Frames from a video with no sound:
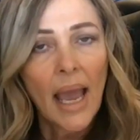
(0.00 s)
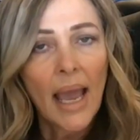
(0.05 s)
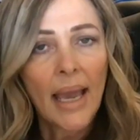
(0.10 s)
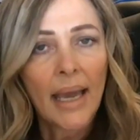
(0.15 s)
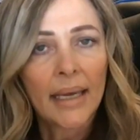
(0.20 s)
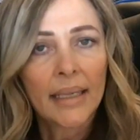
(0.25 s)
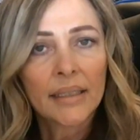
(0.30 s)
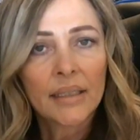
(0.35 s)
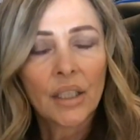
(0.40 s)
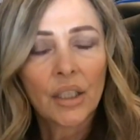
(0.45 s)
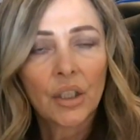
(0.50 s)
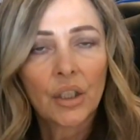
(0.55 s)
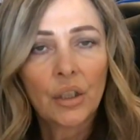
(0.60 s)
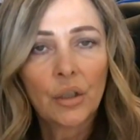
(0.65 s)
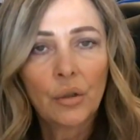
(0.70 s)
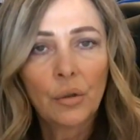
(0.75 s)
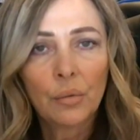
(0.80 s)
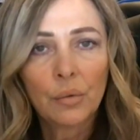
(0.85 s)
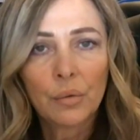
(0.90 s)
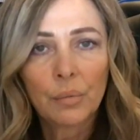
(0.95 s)
And
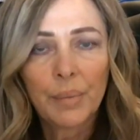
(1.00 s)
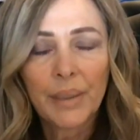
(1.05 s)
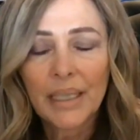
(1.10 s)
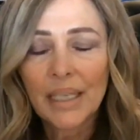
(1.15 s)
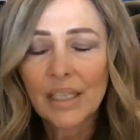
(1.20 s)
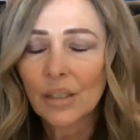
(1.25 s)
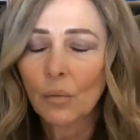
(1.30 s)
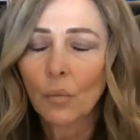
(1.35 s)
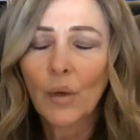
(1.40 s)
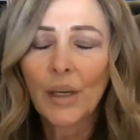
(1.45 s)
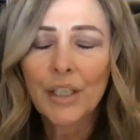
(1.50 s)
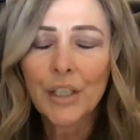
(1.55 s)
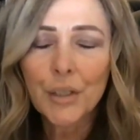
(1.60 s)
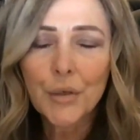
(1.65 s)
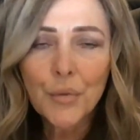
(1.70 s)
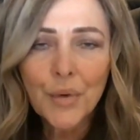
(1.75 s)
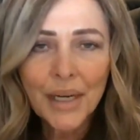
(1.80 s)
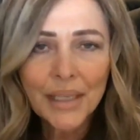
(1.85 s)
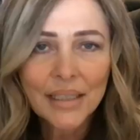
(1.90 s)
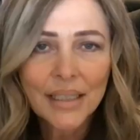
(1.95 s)
you, because when
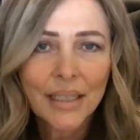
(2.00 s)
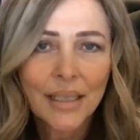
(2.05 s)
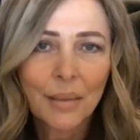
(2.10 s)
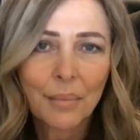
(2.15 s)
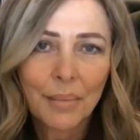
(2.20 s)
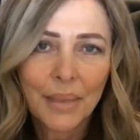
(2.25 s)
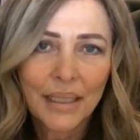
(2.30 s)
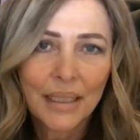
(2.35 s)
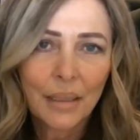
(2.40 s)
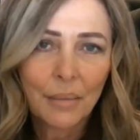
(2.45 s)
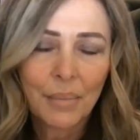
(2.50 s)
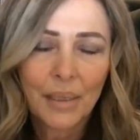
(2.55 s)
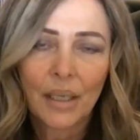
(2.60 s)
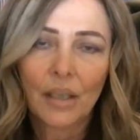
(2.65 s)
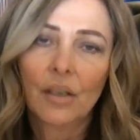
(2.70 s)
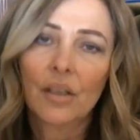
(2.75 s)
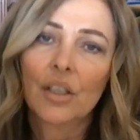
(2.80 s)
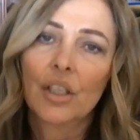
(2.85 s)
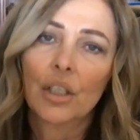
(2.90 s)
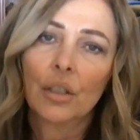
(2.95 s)
you get to the meeting
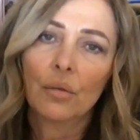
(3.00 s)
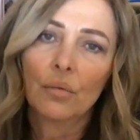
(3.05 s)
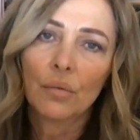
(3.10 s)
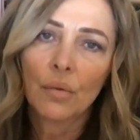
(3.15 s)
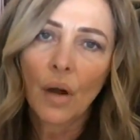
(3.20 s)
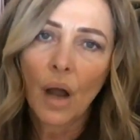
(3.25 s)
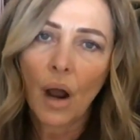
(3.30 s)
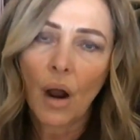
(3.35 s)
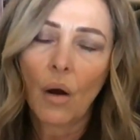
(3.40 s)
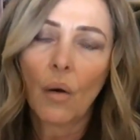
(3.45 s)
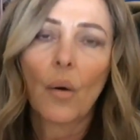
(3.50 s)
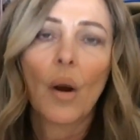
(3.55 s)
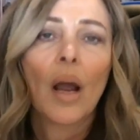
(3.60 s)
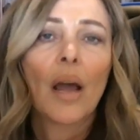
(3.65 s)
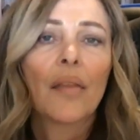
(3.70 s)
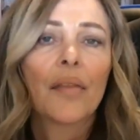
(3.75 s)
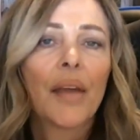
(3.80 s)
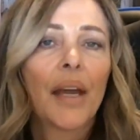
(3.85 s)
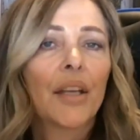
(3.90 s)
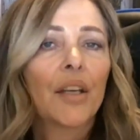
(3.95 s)
parents, you know
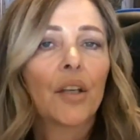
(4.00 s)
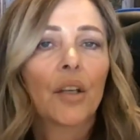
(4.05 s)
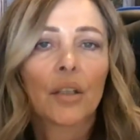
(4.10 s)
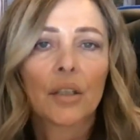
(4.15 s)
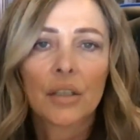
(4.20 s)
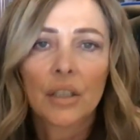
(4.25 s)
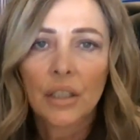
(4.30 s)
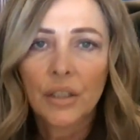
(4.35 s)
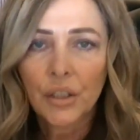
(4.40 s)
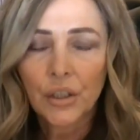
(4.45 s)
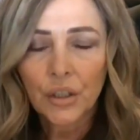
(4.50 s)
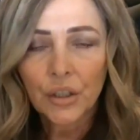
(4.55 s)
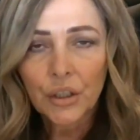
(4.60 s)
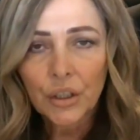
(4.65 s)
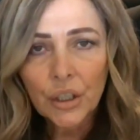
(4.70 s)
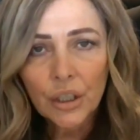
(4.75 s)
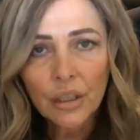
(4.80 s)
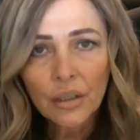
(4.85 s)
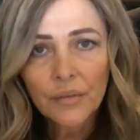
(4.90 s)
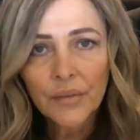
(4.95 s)
that you're
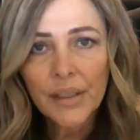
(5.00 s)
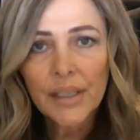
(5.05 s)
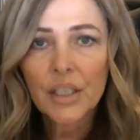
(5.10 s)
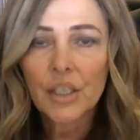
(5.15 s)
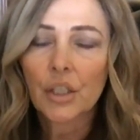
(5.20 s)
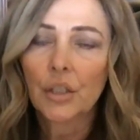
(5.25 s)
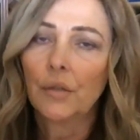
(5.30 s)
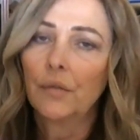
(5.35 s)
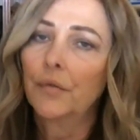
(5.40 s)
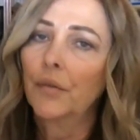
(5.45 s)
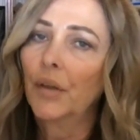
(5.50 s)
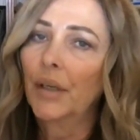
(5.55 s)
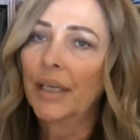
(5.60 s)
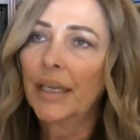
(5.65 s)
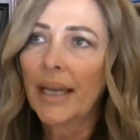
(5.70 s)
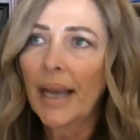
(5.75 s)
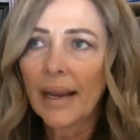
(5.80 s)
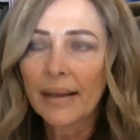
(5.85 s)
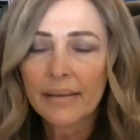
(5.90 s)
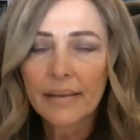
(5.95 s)
nervous, you
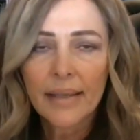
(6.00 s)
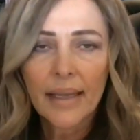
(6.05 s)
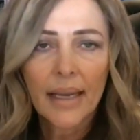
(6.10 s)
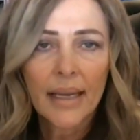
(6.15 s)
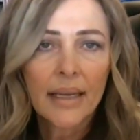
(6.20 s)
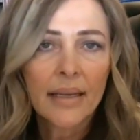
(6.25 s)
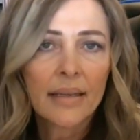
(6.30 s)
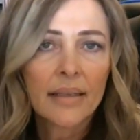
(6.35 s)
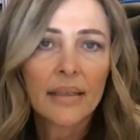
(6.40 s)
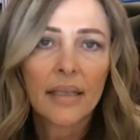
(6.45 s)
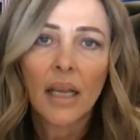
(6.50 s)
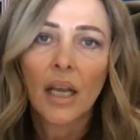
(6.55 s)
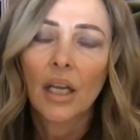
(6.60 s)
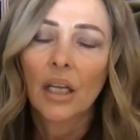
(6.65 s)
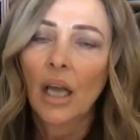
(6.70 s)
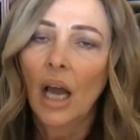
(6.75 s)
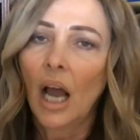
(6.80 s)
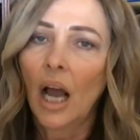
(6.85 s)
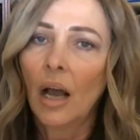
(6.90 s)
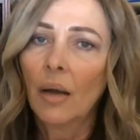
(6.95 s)
forget things,
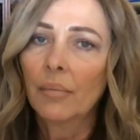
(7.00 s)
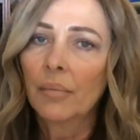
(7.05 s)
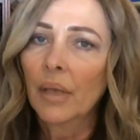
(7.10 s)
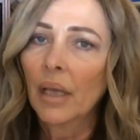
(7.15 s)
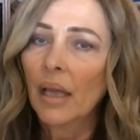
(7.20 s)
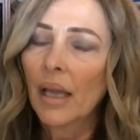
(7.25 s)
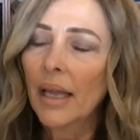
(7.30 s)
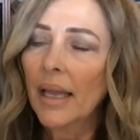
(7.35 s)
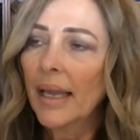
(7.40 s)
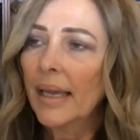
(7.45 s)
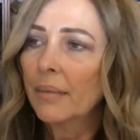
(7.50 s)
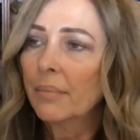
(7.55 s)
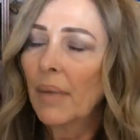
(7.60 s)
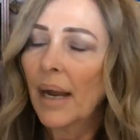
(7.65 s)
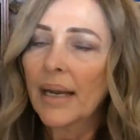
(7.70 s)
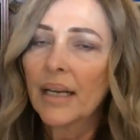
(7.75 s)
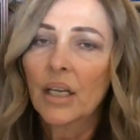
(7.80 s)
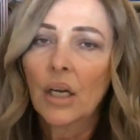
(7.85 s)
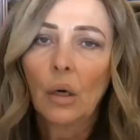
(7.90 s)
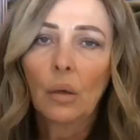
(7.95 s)
it
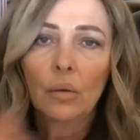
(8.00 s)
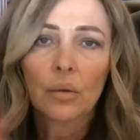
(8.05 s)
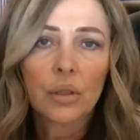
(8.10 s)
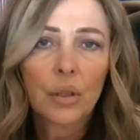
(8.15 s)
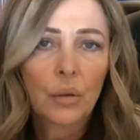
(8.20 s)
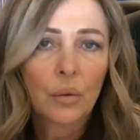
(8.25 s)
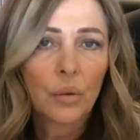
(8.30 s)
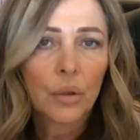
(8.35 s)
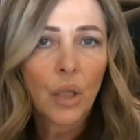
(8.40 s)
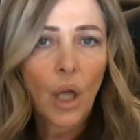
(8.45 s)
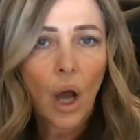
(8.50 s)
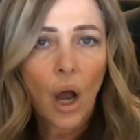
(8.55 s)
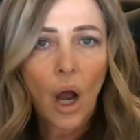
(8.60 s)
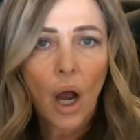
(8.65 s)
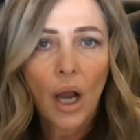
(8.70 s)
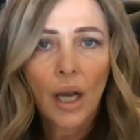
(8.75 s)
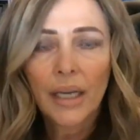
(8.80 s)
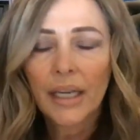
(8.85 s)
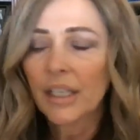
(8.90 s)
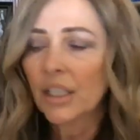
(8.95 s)
might go too
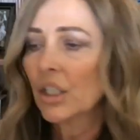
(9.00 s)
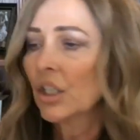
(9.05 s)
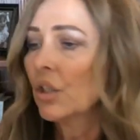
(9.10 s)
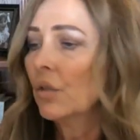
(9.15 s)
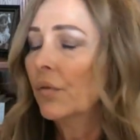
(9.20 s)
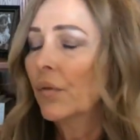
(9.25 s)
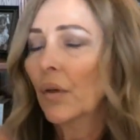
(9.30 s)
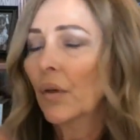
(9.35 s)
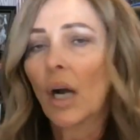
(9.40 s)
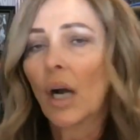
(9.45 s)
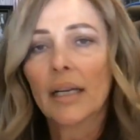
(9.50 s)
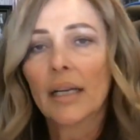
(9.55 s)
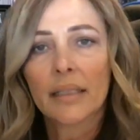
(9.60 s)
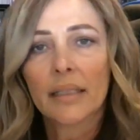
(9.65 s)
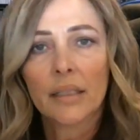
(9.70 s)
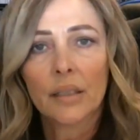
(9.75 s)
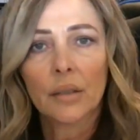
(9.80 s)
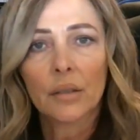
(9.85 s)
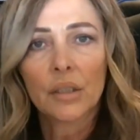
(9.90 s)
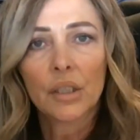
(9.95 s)
long and you forgot
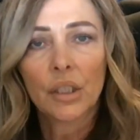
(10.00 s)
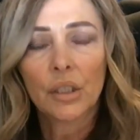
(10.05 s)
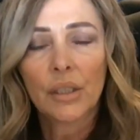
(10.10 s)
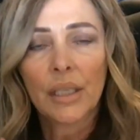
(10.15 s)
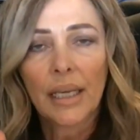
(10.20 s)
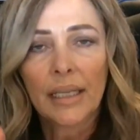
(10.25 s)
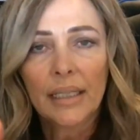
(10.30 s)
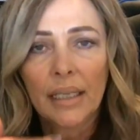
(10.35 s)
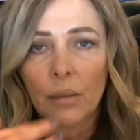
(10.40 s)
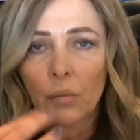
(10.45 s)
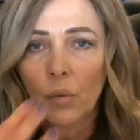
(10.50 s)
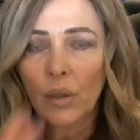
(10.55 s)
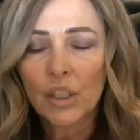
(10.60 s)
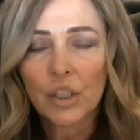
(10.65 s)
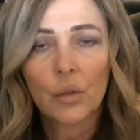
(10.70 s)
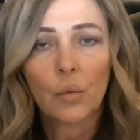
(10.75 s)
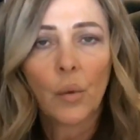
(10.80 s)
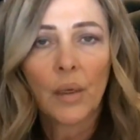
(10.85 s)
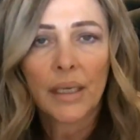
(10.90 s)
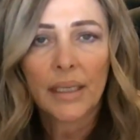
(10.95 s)
to get in
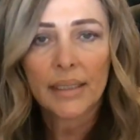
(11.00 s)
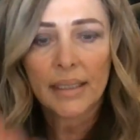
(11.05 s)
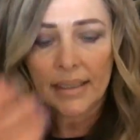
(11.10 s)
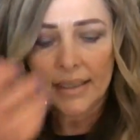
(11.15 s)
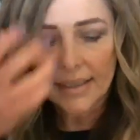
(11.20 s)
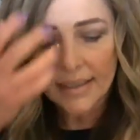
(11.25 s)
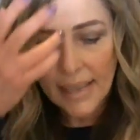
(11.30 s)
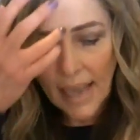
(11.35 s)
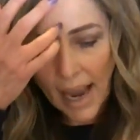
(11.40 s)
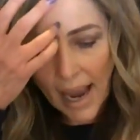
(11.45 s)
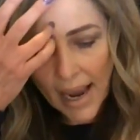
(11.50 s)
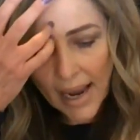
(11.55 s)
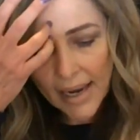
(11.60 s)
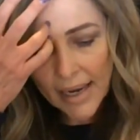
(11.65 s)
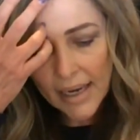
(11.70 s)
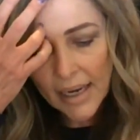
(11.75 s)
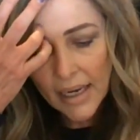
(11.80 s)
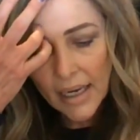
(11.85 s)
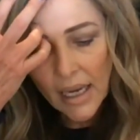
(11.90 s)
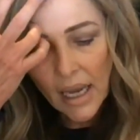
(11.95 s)
what you wanted to
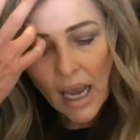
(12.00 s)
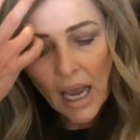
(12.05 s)
say.